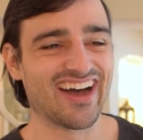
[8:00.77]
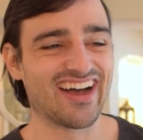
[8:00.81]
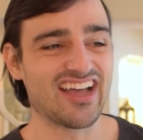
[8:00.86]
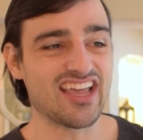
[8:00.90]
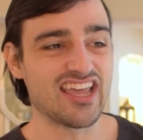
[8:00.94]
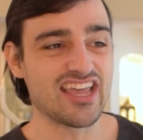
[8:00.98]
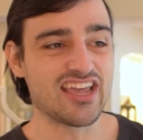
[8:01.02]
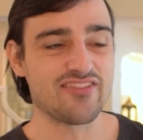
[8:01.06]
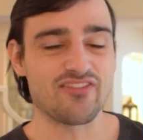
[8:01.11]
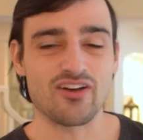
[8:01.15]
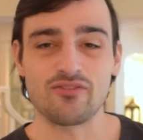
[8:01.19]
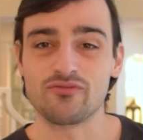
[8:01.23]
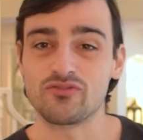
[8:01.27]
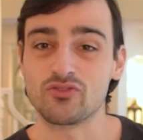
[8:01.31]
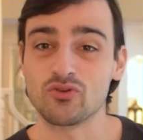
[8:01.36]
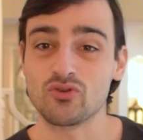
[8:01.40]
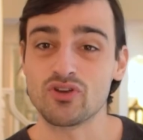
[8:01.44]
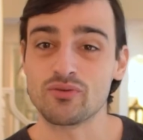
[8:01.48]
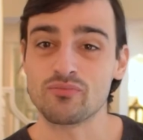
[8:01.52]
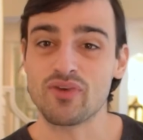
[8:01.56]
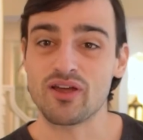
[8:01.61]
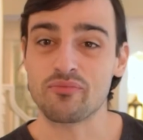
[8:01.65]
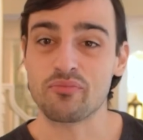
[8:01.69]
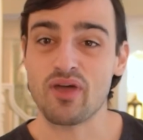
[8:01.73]
If I'm
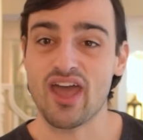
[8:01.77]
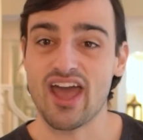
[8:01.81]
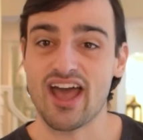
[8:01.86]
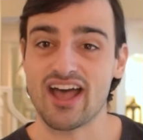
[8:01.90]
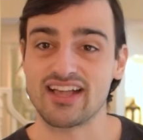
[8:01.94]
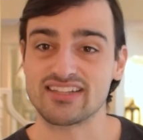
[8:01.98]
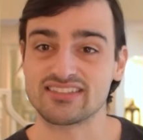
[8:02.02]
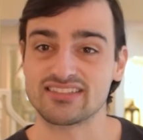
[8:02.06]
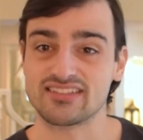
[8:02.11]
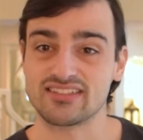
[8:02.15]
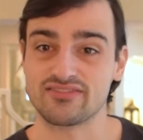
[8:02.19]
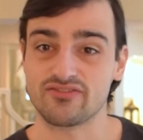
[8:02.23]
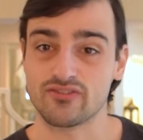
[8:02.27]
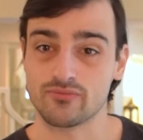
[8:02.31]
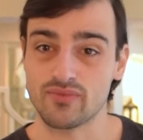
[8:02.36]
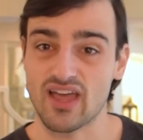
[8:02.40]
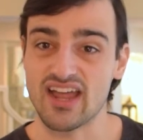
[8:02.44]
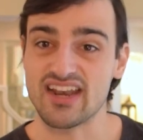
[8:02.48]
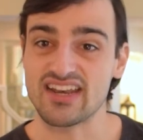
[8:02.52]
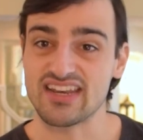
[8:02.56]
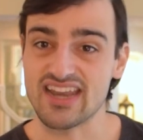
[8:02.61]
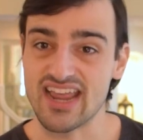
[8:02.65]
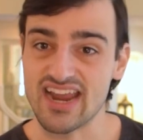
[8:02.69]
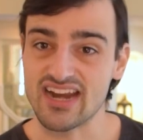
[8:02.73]
viewing my past from
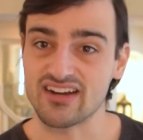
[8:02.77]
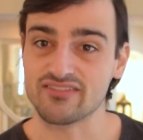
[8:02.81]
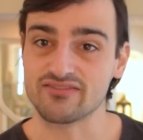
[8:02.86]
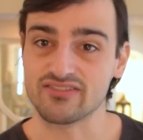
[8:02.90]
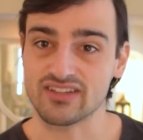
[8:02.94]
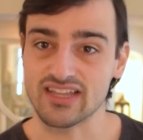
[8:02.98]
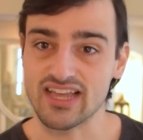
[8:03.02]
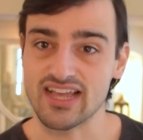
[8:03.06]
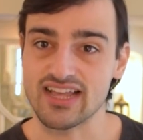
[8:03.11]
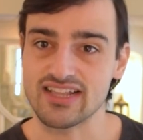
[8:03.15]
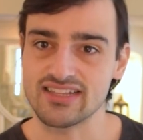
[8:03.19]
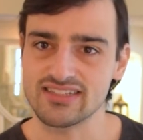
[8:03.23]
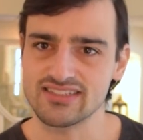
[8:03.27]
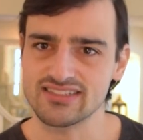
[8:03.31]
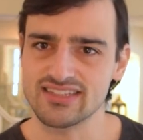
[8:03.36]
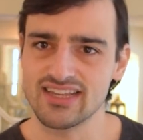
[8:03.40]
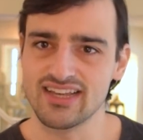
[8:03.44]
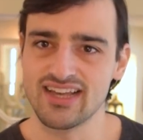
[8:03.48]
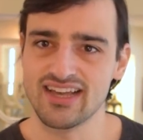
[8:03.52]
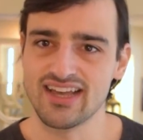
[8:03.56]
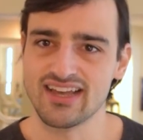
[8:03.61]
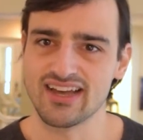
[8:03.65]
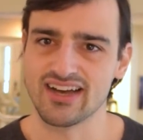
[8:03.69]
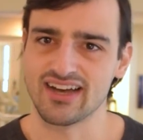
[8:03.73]
that negative lens,
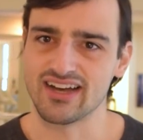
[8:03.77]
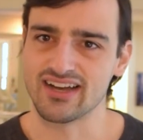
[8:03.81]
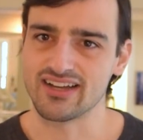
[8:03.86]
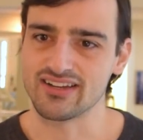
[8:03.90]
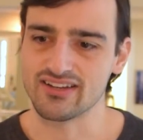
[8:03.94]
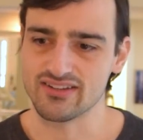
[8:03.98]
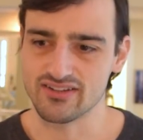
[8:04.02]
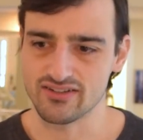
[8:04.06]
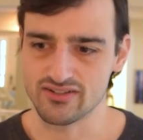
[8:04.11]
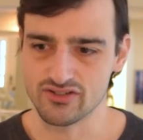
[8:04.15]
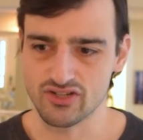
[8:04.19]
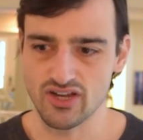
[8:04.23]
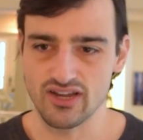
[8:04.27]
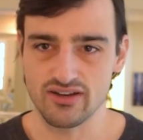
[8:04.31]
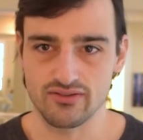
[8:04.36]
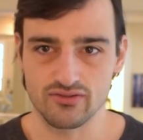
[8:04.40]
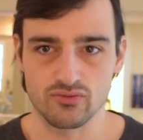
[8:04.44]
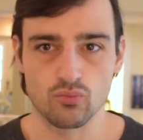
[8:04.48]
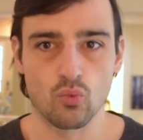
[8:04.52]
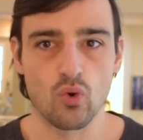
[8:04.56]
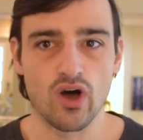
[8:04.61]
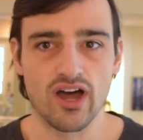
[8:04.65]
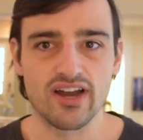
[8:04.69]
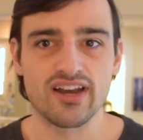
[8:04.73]

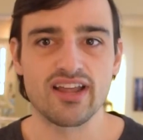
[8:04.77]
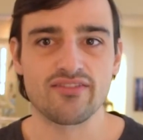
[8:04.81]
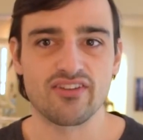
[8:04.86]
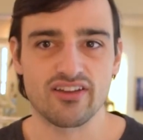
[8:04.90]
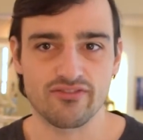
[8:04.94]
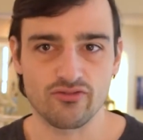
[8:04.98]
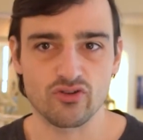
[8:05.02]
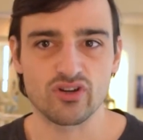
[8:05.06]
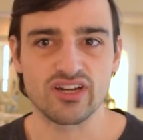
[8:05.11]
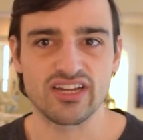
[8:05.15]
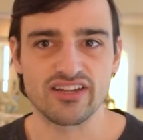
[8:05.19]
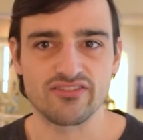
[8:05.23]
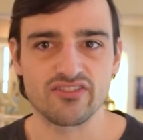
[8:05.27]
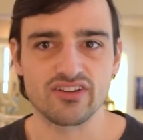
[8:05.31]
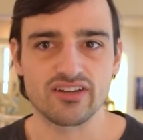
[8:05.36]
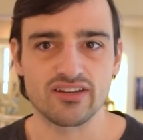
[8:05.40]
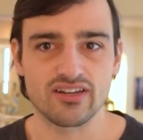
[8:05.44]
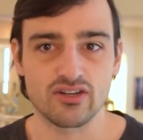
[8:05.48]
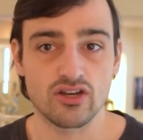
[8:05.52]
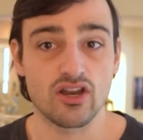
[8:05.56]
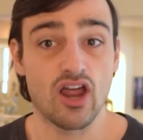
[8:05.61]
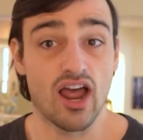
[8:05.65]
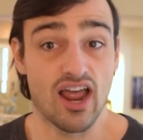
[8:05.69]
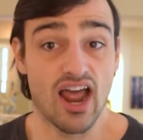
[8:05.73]
one, have I
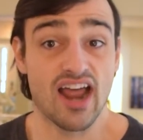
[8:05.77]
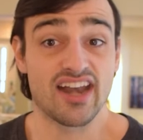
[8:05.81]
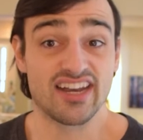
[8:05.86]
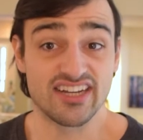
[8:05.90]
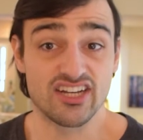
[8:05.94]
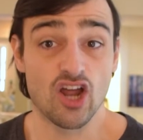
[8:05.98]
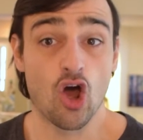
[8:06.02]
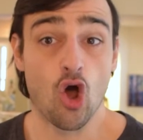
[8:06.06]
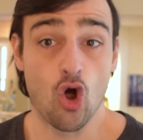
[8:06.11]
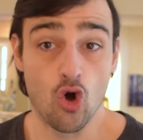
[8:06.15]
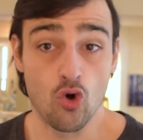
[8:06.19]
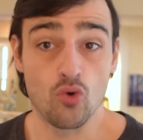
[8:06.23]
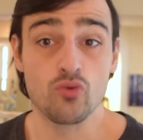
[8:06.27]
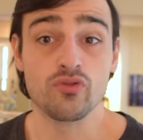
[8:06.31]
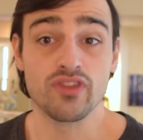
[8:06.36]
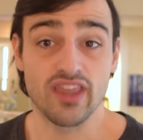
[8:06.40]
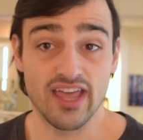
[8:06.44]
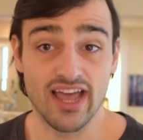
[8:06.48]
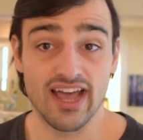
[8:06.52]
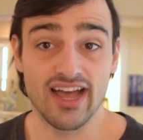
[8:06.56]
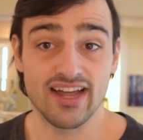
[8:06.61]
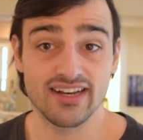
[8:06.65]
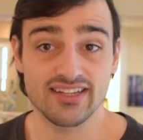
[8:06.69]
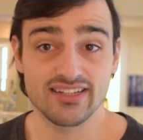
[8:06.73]
forgiven? I need to own
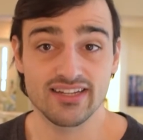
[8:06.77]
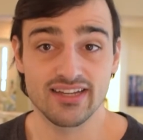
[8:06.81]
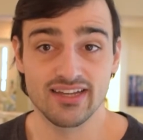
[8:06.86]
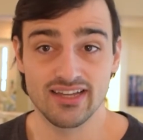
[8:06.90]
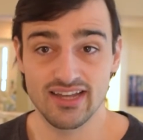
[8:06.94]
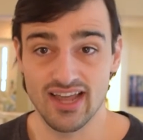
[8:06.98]
that.